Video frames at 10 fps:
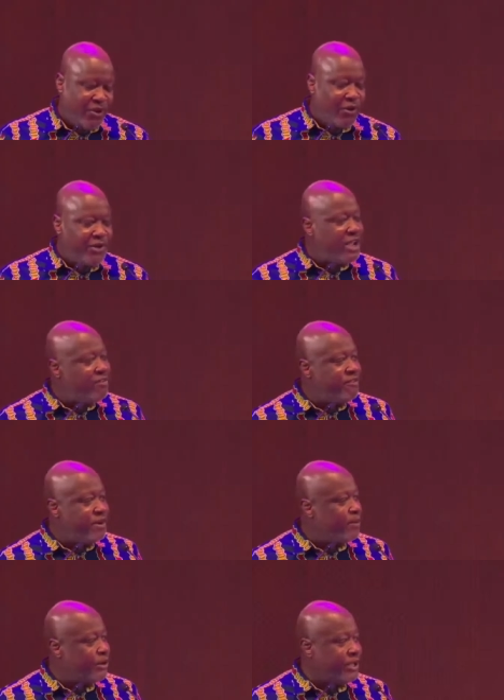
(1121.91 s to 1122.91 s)
Not
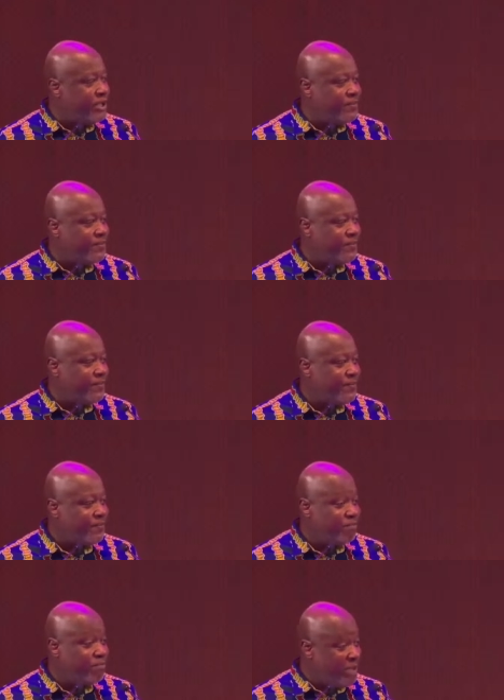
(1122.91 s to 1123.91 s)
everybody
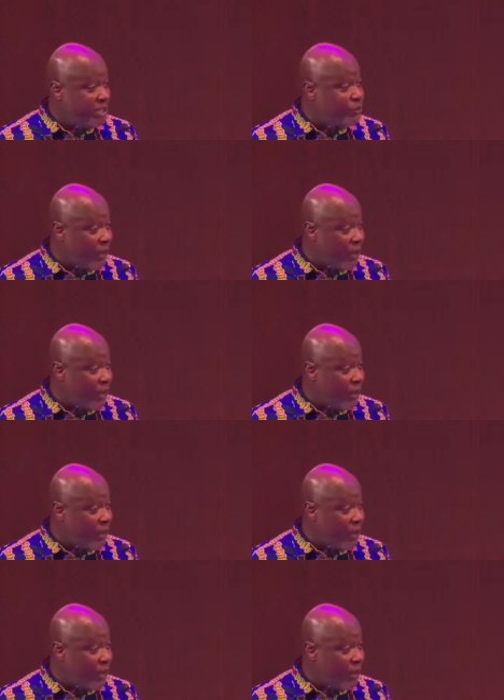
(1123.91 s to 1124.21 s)
means